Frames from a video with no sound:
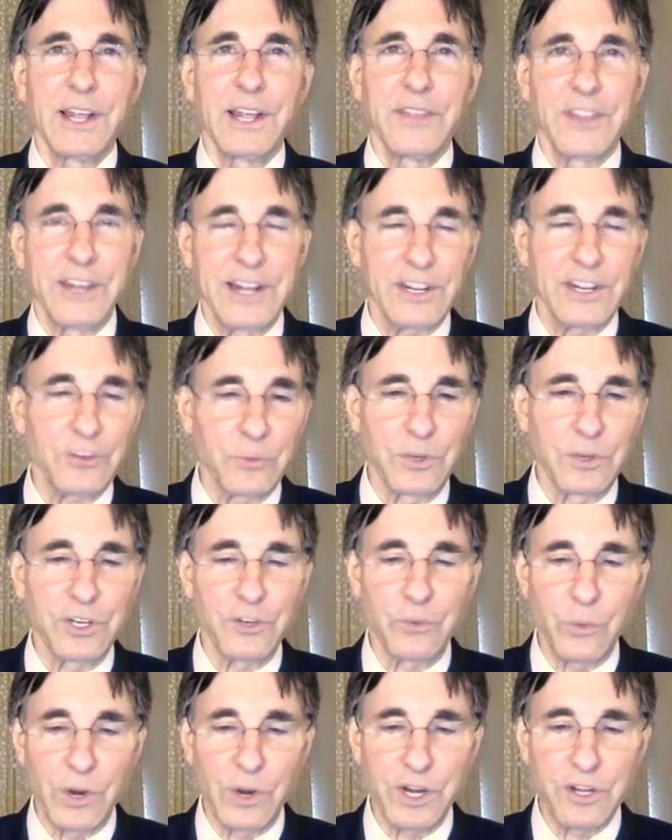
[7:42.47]
The next one
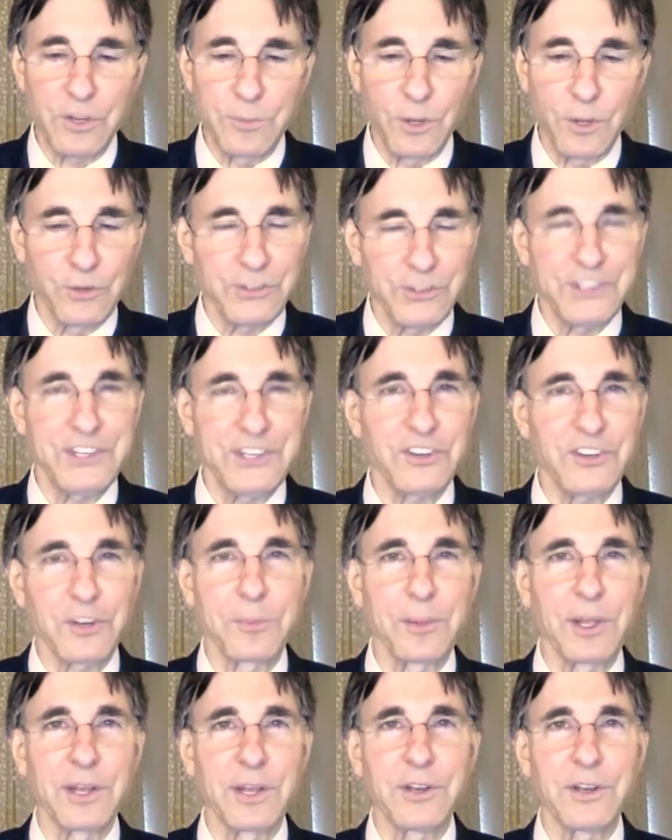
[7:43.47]
is where you're most
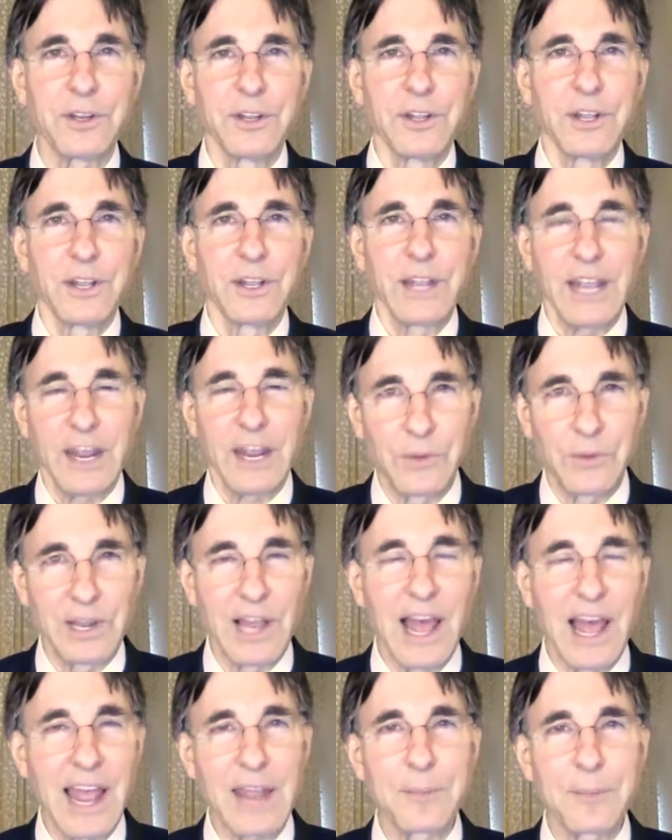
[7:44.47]
disciplined and
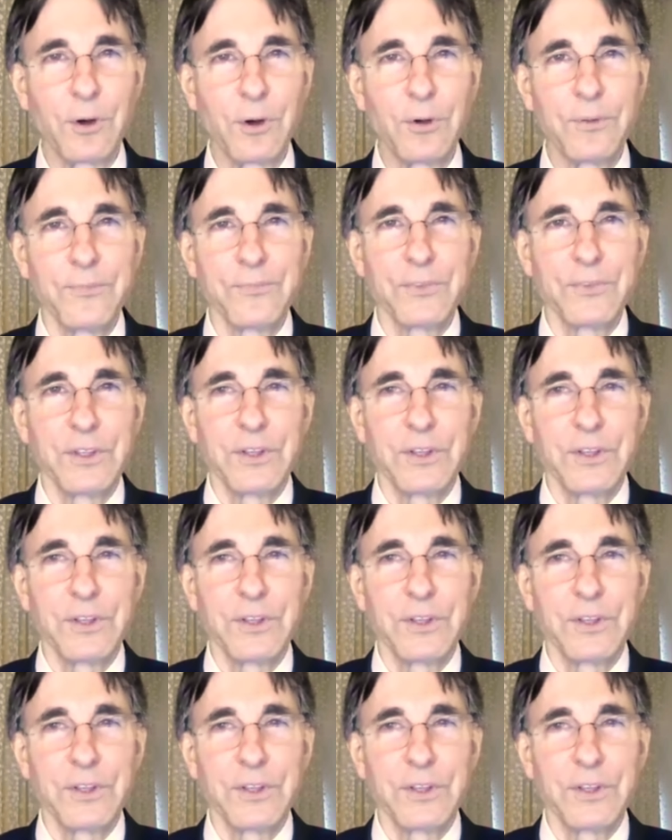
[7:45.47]
reliable,